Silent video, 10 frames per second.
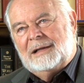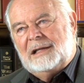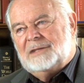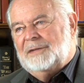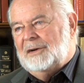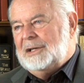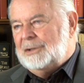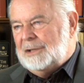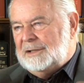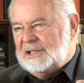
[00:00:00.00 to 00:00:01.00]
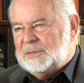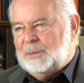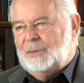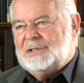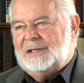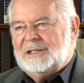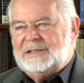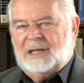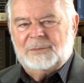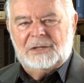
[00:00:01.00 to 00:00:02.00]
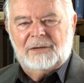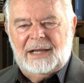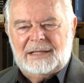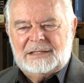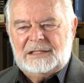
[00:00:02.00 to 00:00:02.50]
He's very good at exposing the Democrats.